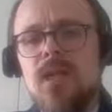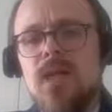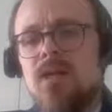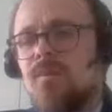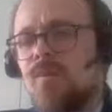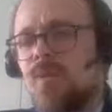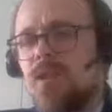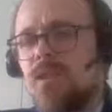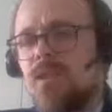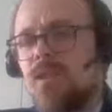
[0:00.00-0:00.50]

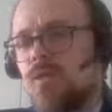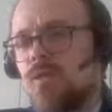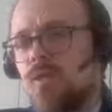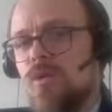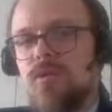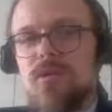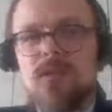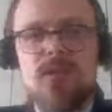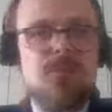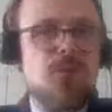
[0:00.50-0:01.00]
average EU
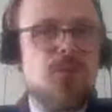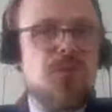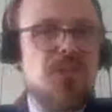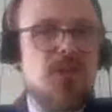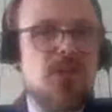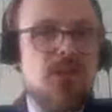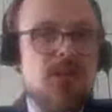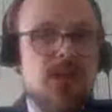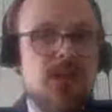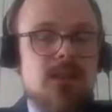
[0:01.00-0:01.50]

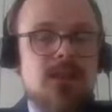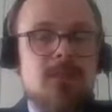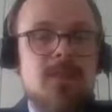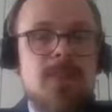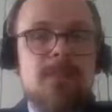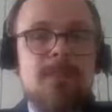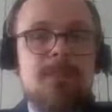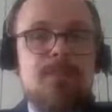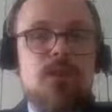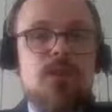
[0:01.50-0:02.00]
contribution
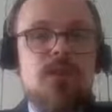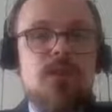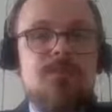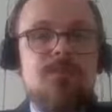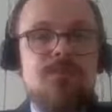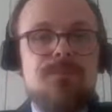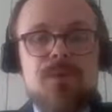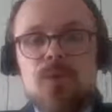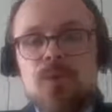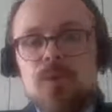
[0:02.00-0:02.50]
per
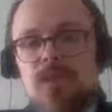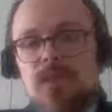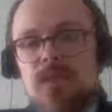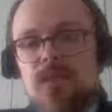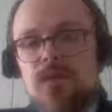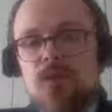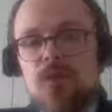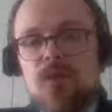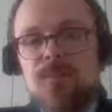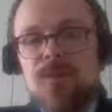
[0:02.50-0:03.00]
project
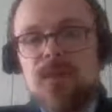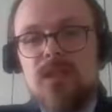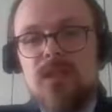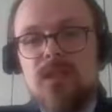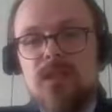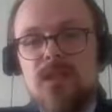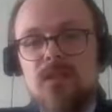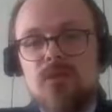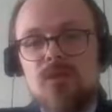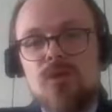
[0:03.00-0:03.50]
should be
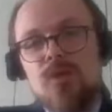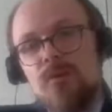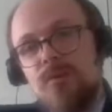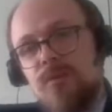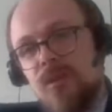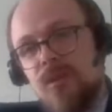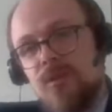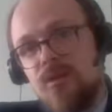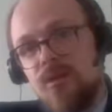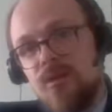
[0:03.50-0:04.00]
around 2
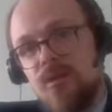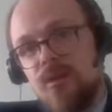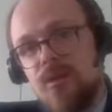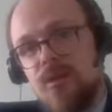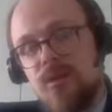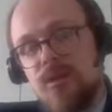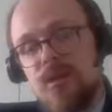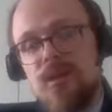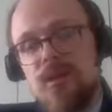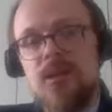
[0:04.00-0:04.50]
million
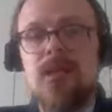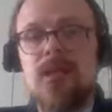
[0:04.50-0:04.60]
euros,